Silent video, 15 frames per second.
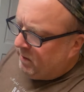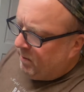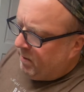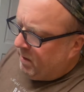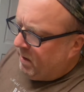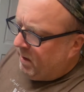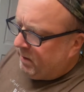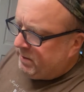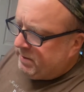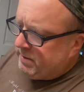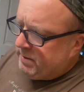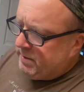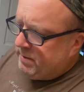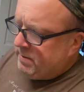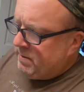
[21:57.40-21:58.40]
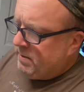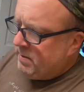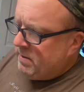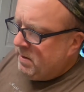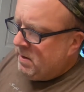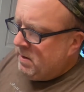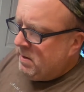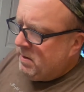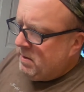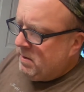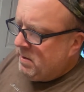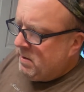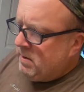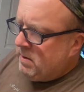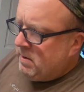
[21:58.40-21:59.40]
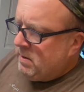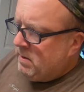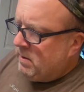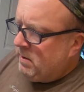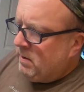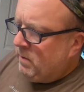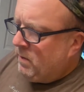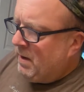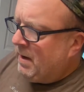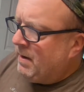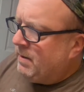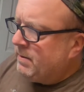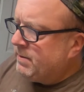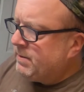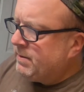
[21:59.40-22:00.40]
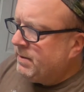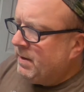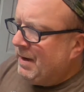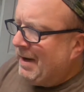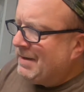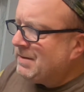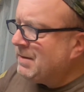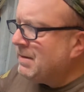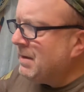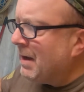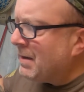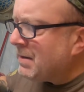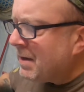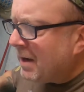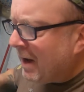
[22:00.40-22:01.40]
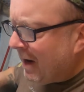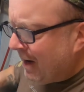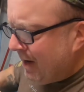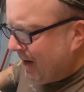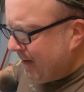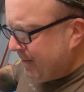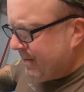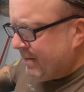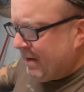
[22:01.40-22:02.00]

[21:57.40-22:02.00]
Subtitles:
box and the wires. And that's a 9 amp